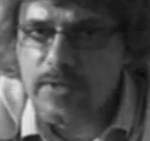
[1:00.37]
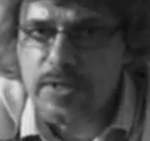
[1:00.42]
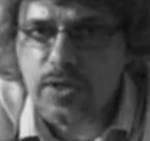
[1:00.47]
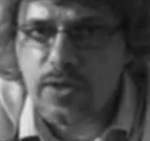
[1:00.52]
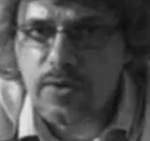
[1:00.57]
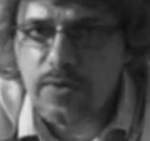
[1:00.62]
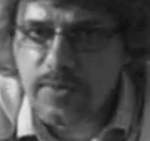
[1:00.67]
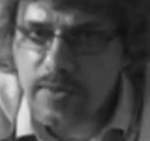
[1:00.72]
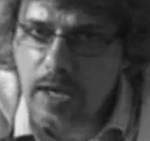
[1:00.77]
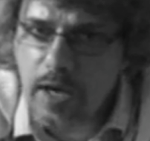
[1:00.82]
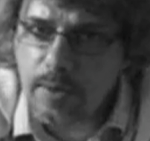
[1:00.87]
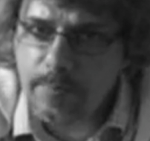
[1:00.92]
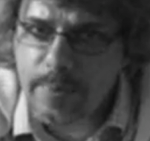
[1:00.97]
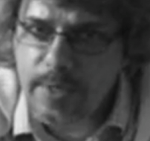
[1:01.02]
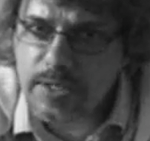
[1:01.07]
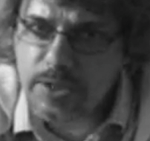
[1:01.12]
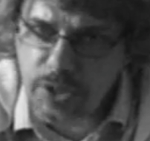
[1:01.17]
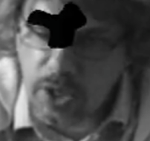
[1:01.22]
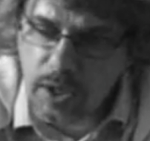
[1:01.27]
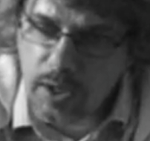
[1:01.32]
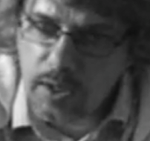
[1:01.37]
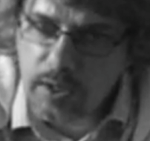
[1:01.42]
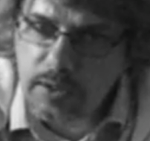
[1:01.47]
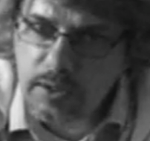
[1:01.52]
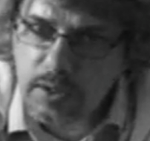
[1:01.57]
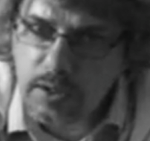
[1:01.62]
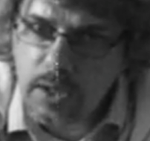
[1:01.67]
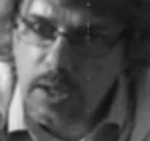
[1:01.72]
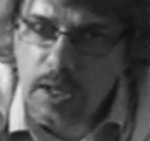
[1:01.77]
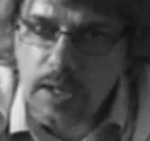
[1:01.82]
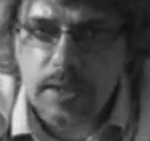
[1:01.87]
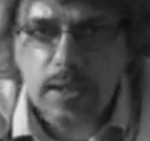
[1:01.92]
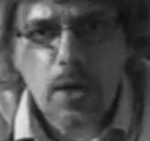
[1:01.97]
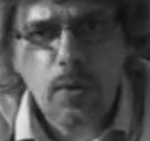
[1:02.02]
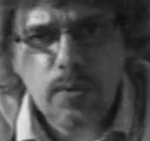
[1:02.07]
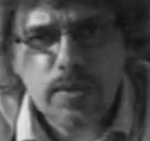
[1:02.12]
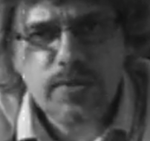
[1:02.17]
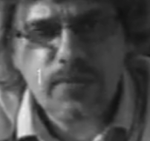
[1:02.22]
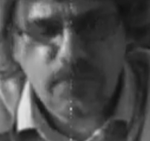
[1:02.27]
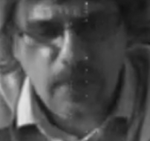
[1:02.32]
Physical Therapy journal, there
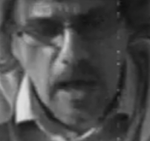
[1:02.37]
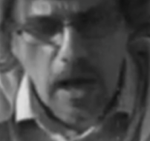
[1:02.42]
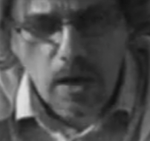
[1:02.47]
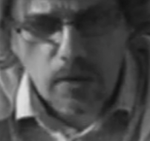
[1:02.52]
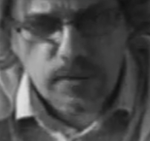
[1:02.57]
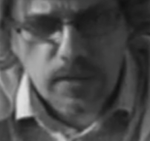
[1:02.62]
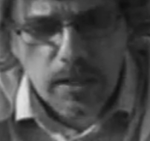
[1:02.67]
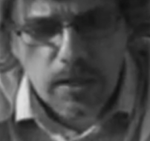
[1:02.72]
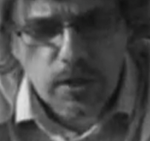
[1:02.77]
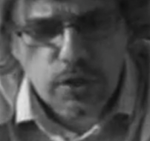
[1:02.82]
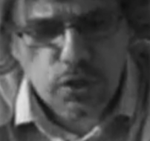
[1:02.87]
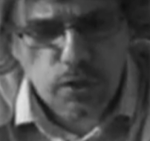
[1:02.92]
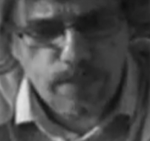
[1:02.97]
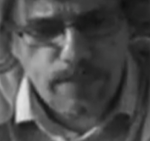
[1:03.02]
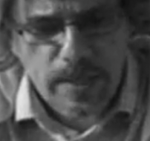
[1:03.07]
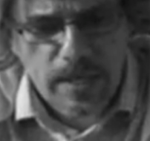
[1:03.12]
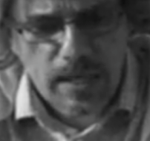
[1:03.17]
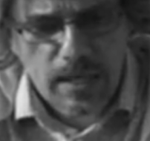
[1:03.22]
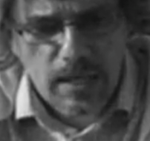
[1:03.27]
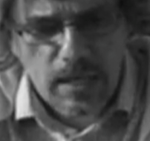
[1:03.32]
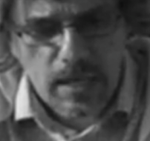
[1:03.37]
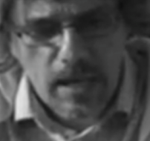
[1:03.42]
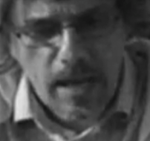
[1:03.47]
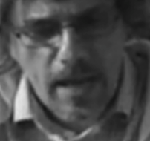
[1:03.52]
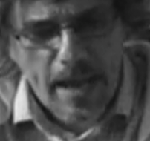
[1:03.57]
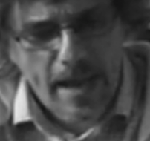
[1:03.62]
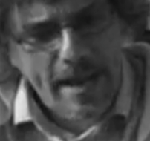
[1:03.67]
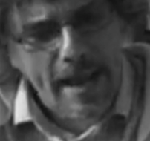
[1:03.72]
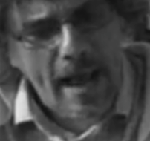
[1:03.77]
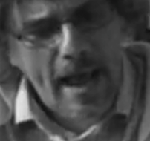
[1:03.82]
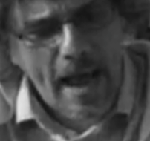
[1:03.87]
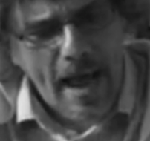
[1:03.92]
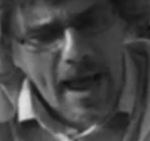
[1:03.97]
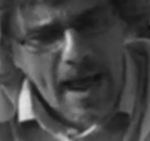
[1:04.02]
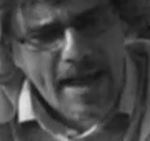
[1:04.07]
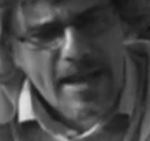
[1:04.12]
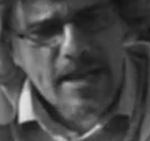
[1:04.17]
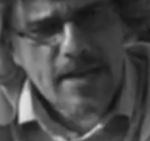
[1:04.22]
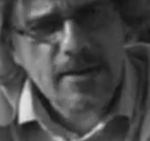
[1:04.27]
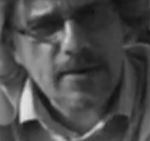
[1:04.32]
was found to be a
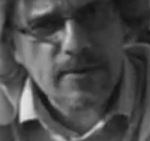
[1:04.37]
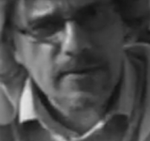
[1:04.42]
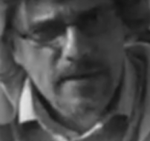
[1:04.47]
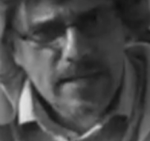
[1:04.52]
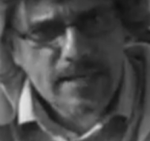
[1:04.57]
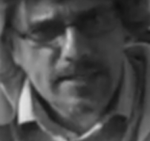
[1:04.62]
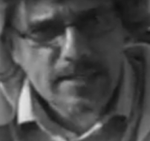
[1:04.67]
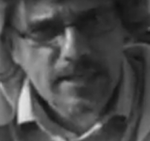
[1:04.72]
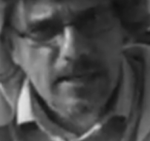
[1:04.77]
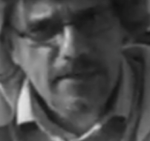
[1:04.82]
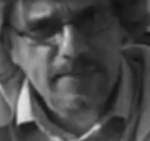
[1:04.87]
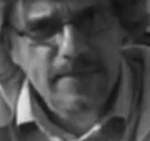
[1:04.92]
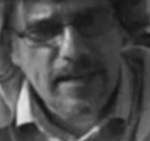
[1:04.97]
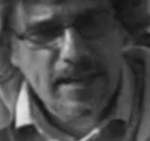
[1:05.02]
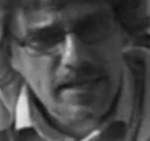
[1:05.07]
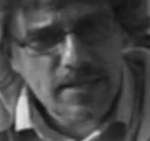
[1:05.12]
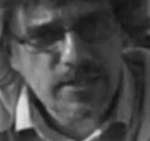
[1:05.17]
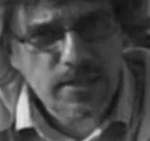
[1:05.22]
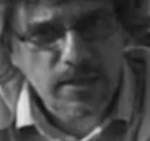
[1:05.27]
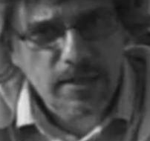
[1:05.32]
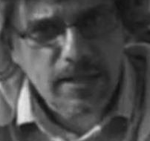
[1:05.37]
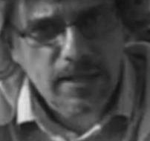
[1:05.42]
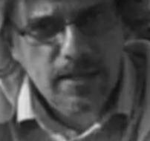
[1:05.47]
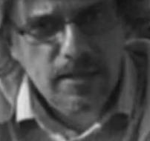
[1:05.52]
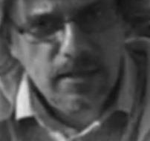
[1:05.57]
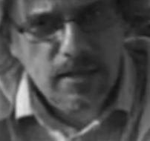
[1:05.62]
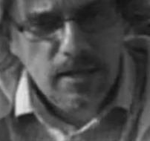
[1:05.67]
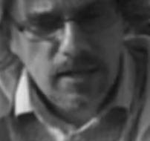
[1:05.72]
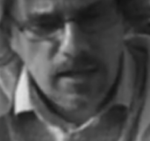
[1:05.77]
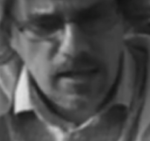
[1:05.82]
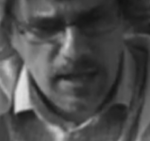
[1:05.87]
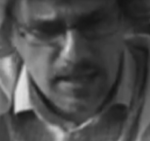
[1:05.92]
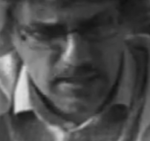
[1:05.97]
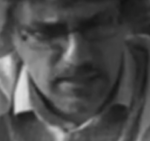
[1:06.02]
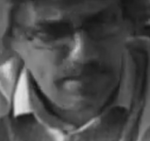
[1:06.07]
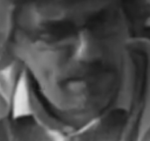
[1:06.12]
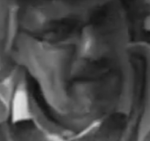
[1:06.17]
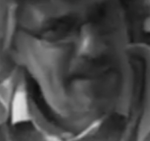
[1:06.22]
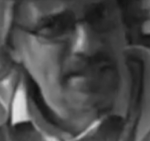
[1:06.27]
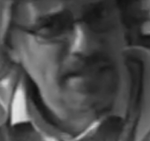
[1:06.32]
higher risk of injury,
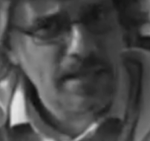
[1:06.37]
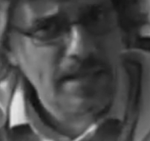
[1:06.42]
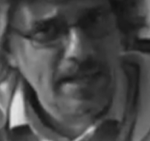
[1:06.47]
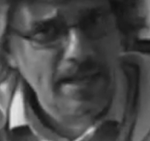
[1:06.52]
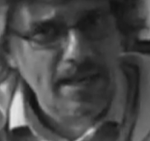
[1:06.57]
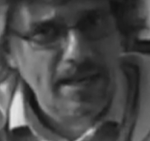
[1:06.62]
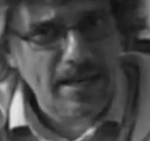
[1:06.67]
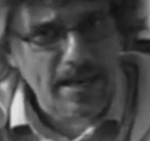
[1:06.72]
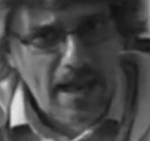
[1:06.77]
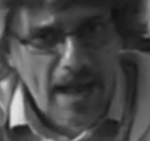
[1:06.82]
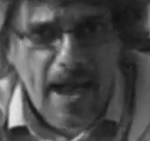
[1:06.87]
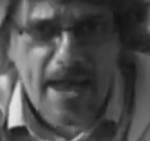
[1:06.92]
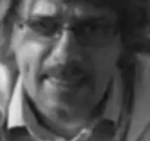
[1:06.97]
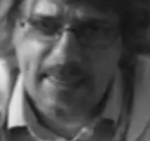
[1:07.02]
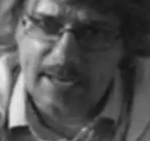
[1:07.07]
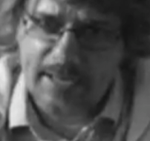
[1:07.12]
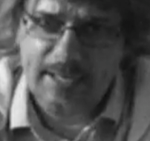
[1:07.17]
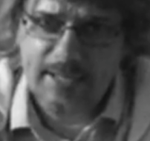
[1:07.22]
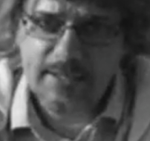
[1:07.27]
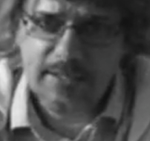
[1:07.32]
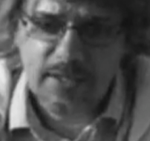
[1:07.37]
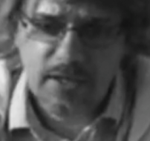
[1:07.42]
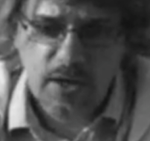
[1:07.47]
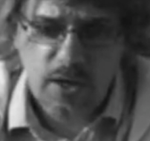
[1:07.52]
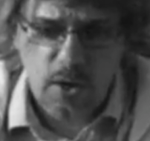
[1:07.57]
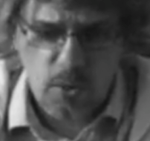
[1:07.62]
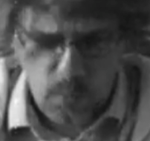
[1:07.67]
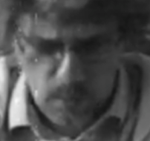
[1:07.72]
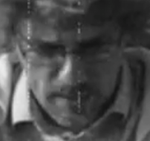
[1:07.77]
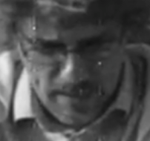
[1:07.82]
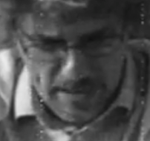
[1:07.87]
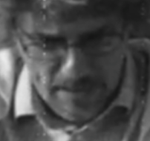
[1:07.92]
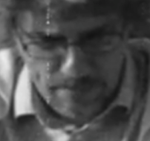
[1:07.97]
especially in athletes with